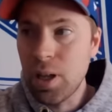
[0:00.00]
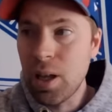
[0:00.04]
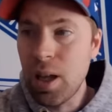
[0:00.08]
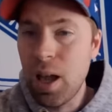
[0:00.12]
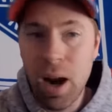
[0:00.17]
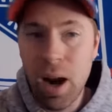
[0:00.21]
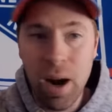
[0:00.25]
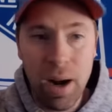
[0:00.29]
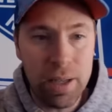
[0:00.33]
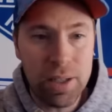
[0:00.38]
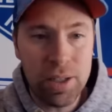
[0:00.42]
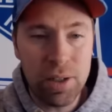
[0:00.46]
All
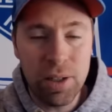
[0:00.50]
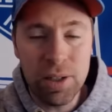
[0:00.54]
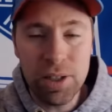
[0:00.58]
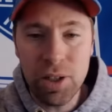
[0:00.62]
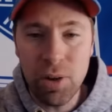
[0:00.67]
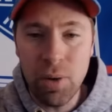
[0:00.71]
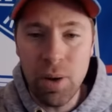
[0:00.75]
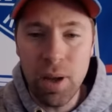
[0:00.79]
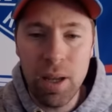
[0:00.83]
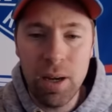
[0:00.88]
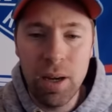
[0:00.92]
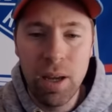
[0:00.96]
right, so let's go
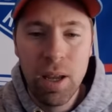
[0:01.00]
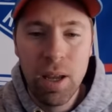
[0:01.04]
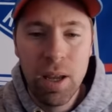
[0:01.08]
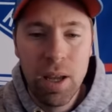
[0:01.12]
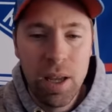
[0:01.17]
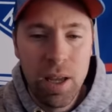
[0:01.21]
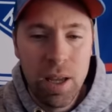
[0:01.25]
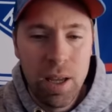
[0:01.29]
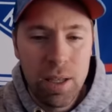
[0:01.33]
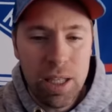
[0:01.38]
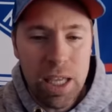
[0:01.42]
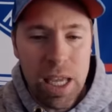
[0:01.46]
ahead,
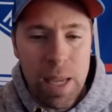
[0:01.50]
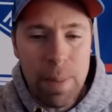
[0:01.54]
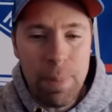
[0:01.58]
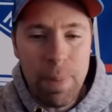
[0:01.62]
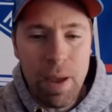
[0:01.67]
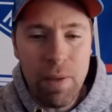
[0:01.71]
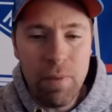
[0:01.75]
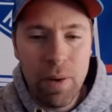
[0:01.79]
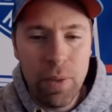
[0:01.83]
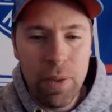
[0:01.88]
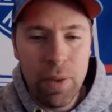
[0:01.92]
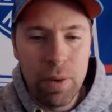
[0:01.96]
keep
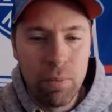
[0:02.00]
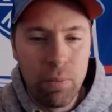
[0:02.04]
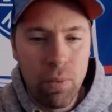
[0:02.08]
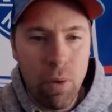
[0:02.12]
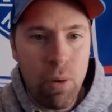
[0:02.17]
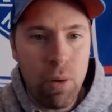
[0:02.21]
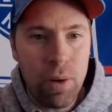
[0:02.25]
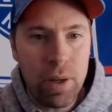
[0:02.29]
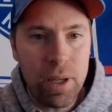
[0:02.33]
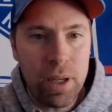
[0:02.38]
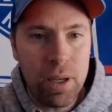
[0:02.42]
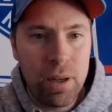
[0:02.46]
everything
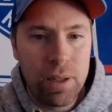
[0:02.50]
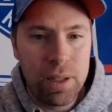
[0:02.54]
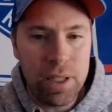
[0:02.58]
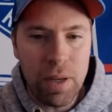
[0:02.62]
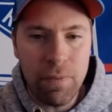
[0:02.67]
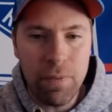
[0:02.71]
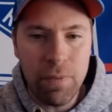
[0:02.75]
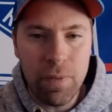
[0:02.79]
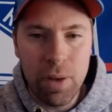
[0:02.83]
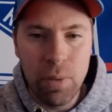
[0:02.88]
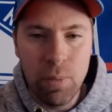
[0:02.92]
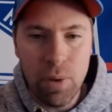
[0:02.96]
rolling here.
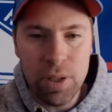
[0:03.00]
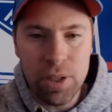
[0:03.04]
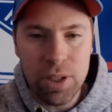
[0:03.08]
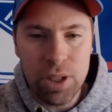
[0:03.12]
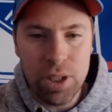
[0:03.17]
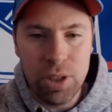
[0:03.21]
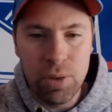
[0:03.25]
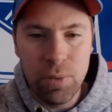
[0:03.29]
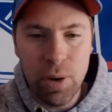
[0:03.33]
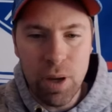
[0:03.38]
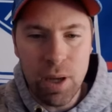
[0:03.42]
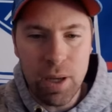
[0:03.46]
Definitely want
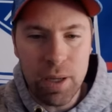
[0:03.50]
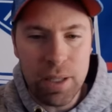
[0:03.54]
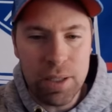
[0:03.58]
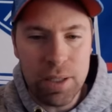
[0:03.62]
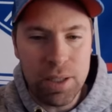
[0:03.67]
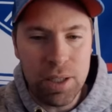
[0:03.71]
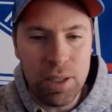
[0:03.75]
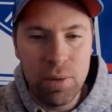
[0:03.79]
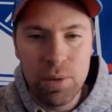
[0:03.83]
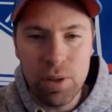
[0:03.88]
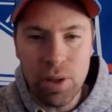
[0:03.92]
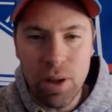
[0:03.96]
to
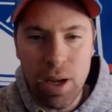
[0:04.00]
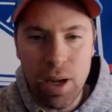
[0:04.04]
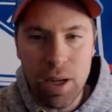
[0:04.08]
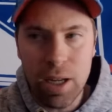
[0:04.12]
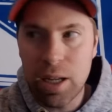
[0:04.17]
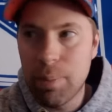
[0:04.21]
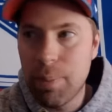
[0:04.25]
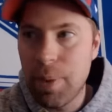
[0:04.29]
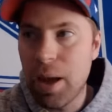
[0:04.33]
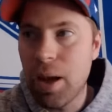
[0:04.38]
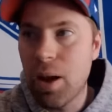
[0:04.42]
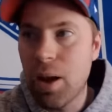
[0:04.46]
continue talking
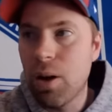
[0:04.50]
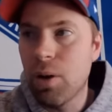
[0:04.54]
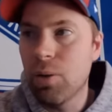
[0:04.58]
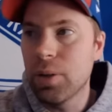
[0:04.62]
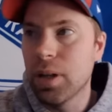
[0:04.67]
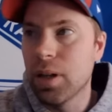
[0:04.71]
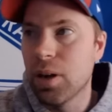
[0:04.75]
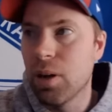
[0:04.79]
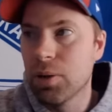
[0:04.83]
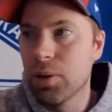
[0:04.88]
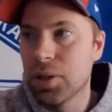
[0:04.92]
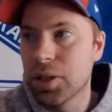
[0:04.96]
about, you
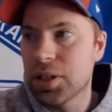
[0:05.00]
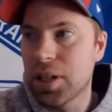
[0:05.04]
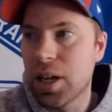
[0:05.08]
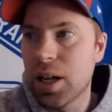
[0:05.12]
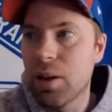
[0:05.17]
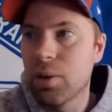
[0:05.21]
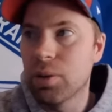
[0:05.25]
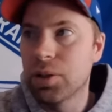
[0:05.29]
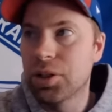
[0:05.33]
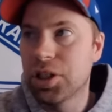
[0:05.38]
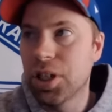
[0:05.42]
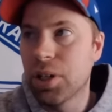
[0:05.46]
know, just
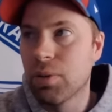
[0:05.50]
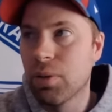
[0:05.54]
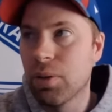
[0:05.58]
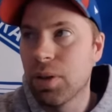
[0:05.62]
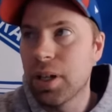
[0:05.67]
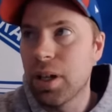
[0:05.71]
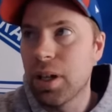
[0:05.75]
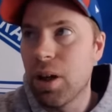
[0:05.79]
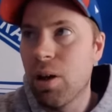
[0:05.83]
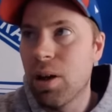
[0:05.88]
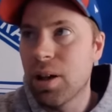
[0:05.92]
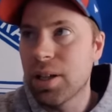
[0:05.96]
how
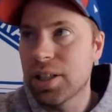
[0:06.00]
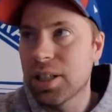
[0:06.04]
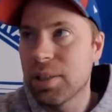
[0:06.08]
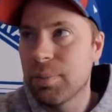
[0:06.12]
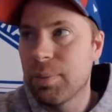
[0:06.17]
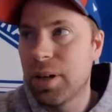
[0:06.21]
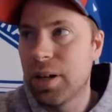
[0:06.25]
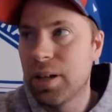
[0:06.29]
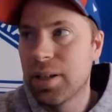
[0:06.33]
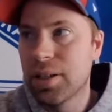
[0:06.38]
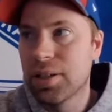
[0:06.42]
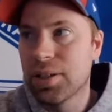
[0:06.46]
generally awesome
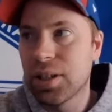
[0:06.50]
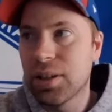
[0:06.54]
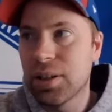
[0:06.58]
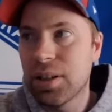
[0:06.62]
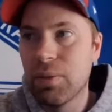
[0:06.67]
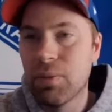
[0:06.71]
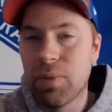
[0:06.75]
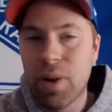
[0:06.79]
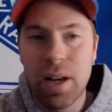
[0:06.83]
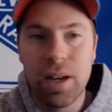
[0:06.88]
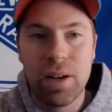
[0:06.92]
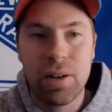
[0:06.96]
it is that the
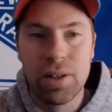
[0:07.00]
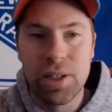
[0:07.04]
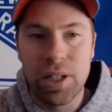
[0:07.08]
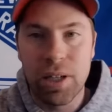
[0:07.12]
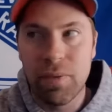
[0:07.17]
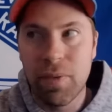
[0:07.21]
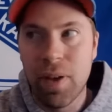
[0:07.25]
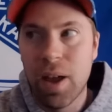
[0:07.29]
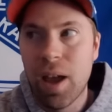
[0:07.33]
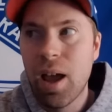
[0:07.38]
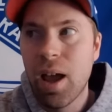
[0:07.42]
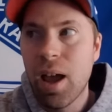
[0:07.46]
Rangers
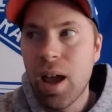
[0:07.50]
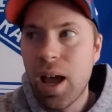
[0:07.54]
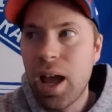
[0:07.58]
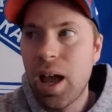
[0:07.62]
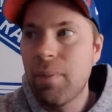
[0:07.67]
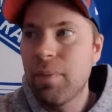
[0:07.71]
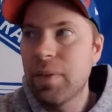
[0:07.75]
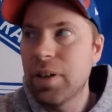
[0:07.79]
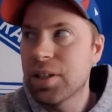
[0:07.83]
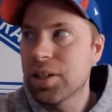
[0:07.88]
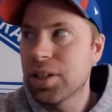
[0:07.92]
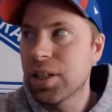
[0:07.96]
have
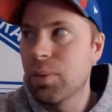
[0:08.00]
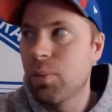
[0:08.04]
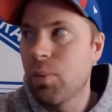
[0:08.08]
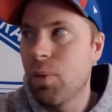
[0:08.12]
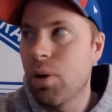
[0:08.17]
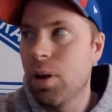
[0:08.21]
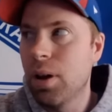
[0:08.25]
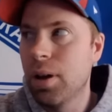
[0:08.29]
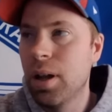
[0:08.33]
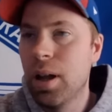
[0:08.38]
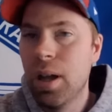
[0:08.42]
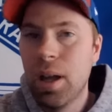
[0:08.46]
obviously
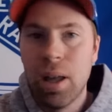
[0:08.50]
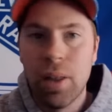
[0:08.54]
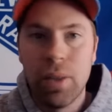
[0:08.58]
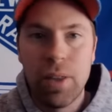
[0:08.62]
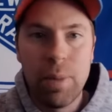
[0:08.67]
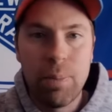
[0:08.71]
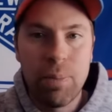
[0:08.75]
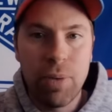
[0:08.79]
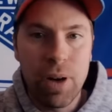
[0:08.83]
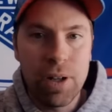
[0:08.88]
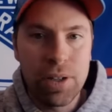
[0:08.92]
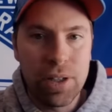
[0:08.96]
won the
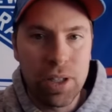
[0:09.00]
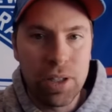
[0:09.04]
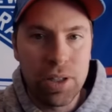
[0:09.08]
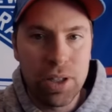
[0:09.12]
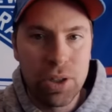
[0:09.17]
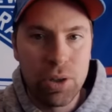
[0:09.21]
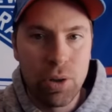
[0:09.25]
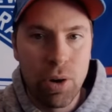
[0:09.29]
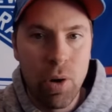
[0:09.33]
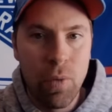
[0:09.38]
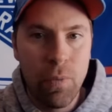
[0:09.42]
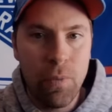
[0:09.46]
President's
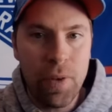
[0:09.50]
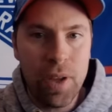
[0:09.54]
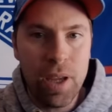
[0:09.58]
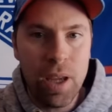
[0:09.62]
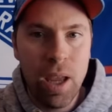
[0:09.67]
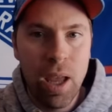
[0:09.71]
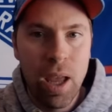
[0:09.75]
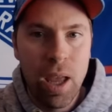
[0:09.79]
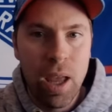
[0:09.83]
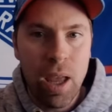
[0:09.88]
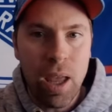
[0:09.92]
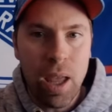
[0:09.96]

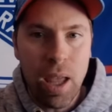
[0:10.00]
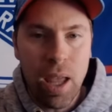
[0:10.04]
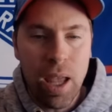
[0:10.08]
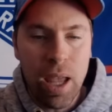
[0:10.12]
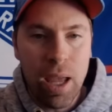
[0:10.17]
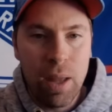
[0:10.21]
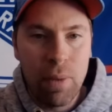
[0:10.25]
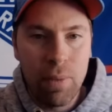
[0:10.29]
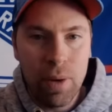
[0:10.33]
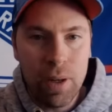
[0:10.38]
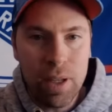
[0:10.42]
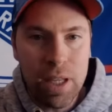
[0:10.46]
Trophy.
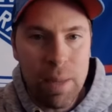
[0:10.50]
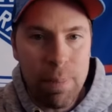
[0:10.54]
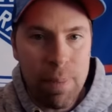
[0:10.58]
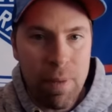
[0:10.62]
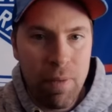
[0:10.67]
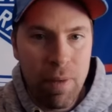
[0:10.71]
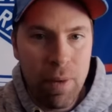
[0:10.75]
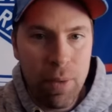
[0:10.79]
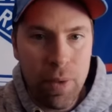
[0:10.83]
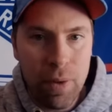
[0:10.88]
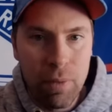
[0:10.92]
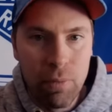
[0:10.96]
And we'll keep
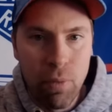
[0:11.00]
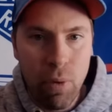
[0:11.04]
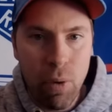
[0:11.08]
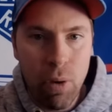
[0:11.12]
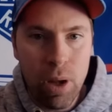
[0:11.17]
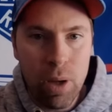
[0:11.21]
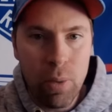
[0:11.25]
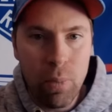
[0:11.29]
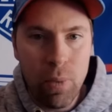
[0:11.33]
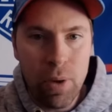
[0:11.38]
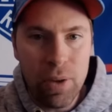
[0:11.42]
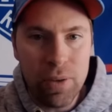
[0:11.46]
everything
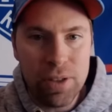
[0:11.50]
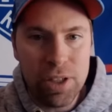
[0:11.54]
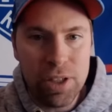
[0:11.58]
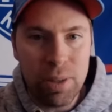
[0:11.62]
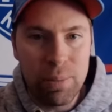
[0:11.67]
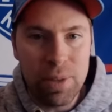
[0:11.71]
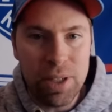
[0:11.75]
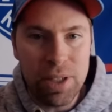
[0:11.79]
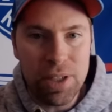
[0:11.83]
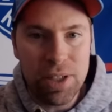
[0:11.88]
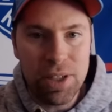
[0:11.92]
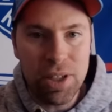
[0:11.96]
rolling with some
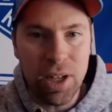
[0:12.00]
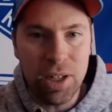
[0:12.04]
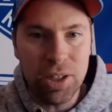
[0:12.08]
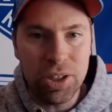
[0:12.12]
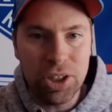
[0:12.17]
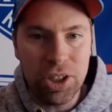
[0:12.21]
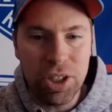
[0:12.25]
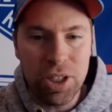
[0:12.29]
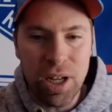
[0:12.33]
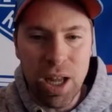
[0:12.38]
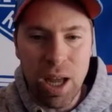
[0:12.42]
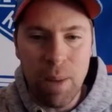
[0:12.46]

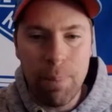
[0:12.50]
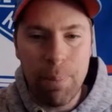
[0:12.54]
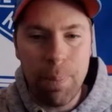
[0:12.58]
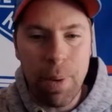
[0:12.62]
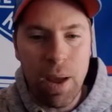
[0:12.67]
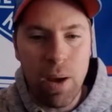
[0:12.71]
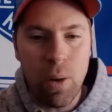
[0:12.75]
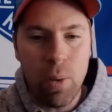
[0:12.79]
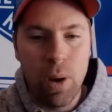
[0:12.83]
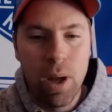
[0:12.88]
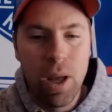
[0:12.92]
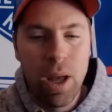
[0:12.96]
discussion
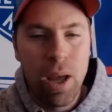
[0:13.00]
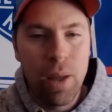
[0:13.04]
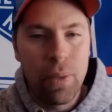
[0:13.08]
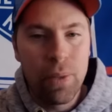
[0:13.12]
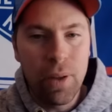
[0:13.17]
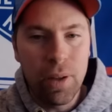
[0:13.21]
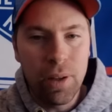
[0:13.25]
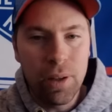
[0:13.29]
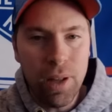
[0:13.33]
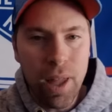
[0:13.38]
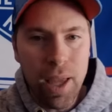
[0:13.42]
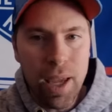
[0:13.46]
about the
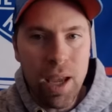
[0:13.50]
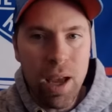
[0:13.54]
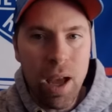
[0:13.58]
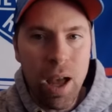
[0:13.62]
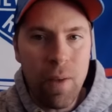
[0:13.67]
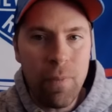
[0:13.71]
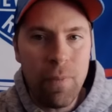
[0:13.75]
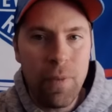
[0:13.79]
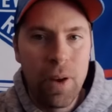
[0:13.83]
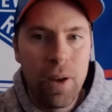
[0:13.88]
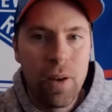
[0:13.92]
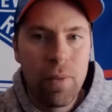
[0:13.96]

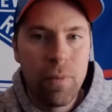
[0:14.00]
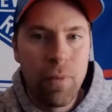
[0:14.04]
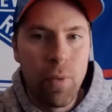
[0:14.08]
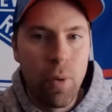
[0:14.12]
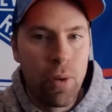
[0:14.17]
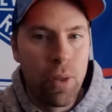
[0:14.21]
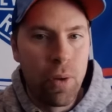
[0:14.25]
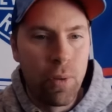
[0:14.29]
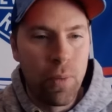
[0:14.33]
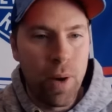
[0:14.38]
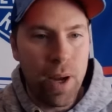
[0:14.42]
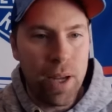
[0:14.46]
layoff for
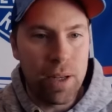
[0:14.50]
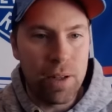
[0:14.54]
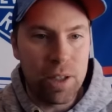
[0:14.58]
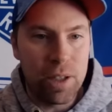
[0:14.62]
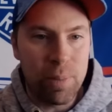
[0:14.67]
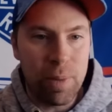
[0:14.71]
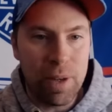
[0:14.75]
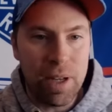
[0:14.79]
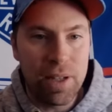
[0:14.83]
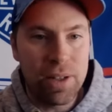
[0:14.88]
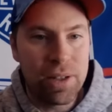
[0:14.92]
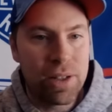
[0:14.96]
the Rangers,
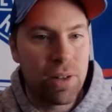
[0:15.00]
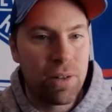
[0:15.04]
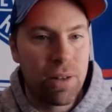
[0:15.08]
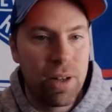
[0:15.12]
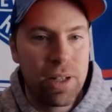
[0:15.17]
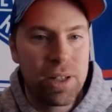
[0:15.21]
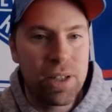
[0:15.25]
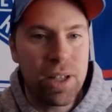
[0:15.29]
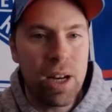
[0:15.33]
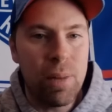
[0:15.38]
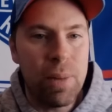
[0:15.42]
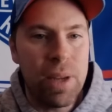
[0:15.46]
because there
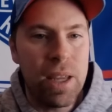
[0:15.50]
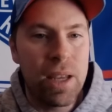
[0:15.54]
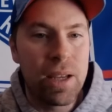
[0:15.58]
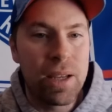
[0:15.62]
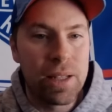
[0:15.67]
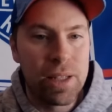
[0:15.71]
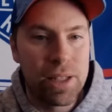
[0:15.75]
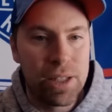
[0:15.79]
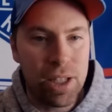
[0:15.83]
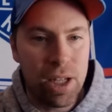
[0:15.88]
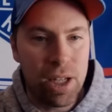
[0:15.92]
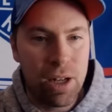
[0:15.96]
is going to be a
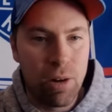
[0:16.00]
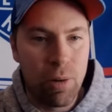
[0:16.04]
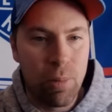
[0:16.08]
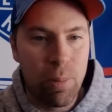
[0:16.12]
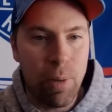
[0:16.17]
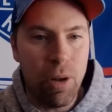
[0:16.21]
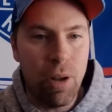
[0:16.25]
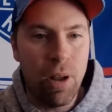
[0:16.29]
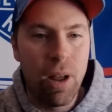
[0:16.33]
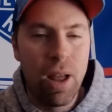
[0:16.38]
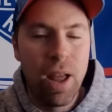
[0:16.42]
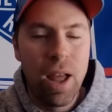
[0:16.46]

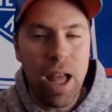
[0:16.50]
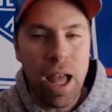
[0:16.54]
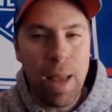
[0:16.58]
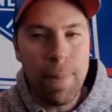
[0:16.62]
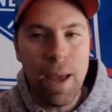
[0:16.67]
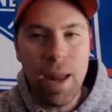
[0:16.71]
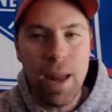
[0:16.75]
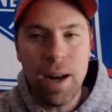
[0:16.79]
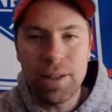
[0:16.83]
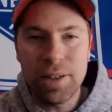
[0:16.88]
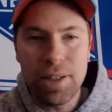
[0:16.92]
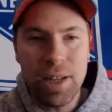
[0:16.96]
considerable
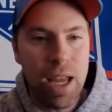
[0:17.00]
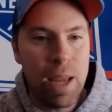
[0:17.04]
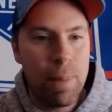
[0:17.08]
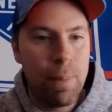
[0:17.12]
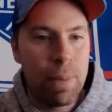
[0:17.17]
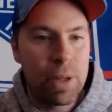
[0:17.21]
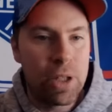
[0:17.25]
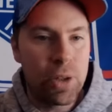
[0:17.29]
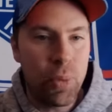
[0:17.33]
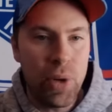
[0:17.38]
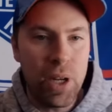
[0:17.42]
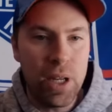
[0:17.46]
amount of time
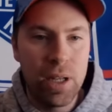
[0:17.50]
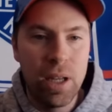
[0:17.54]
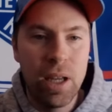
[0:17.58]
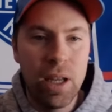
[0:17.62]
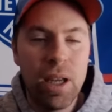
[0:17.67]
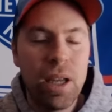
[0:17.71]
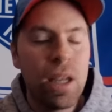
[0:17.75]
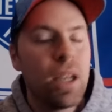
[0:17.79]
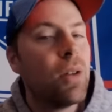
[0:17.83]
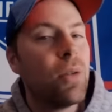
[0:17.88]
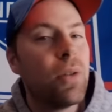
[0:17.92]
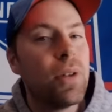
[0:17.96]
between,
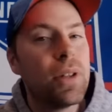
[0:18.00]
you know,